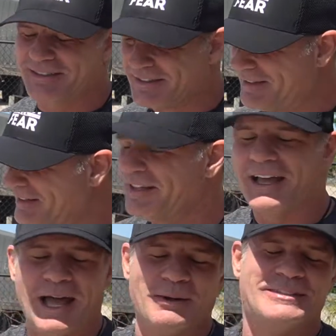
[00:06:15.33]

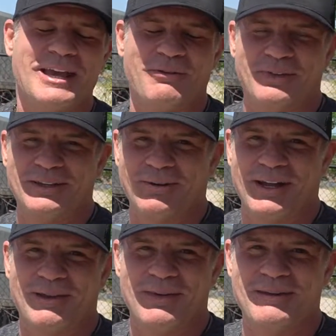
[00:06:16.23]
I definitely
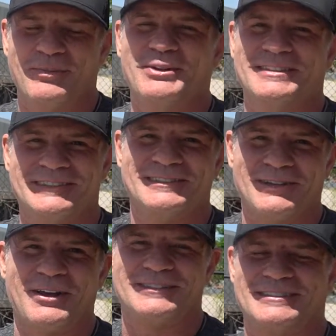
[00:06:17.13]
recommend putting this
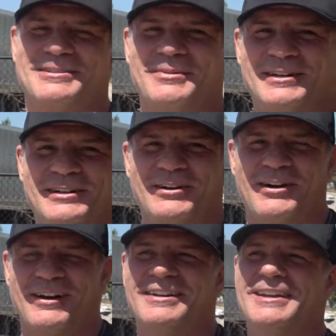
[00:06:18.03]
exhaust system on your car.